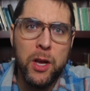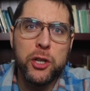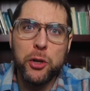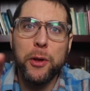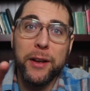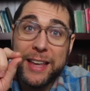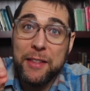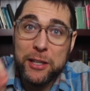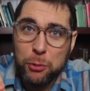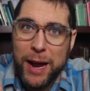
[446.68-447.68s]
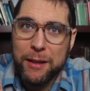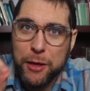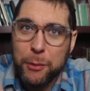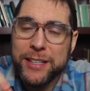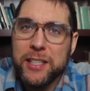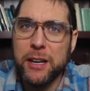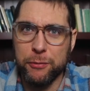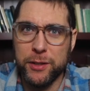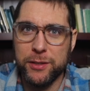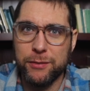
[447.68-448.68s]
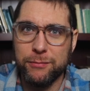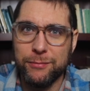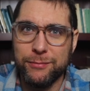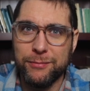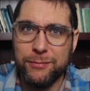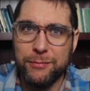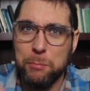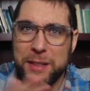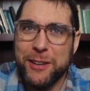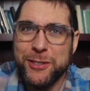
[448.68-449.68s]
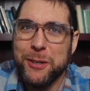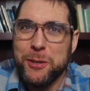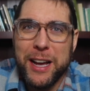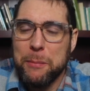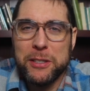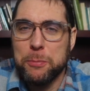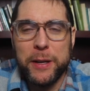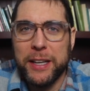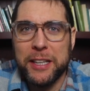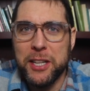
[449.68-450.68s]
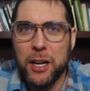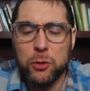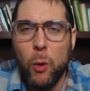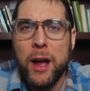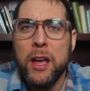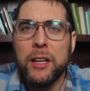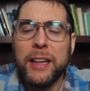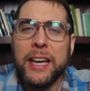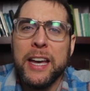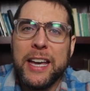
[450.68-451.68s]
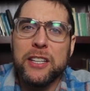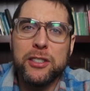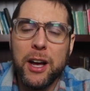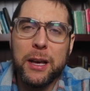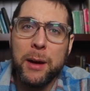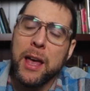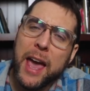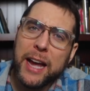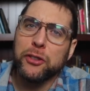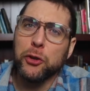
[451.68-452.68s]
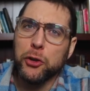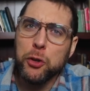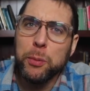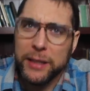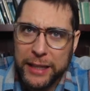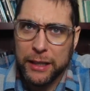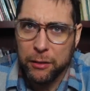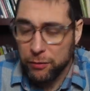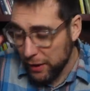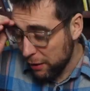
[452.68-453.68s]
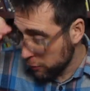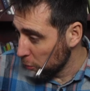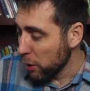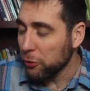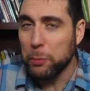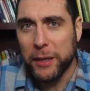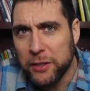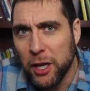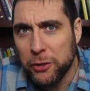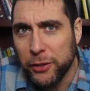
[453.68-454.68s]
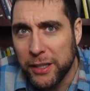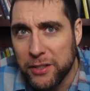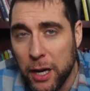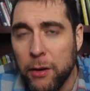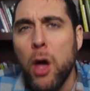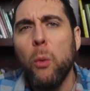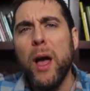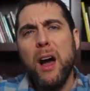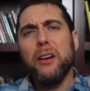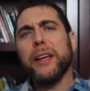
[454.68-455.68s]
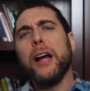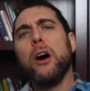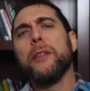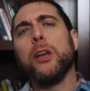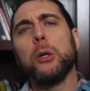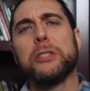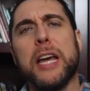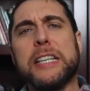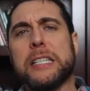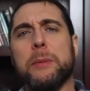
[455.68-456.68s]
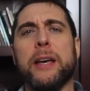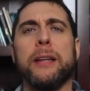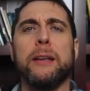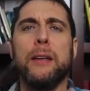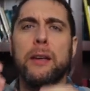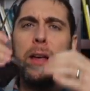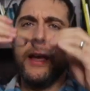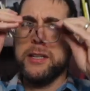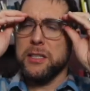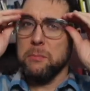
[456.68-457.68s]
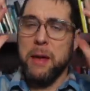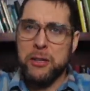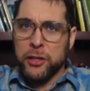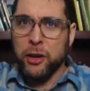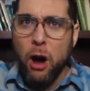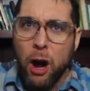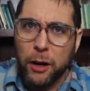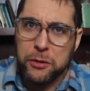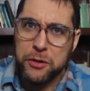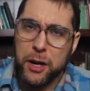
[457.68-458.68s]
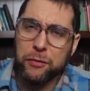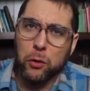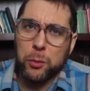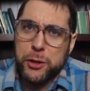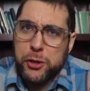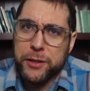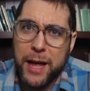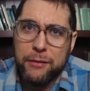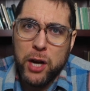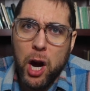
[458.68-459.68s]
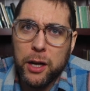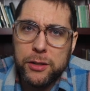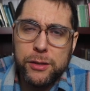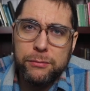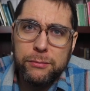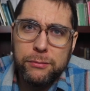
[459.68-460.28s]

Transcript: So yeah, that's right. There is a difference. But there's no talking about speaking in tongues. What? Like he's talking about, hey, so do you believe if you don't speak in tongues you're not saved? Well, you know, in the Old Testament, it doesn't mention cars, therefore we shouldn't have cars.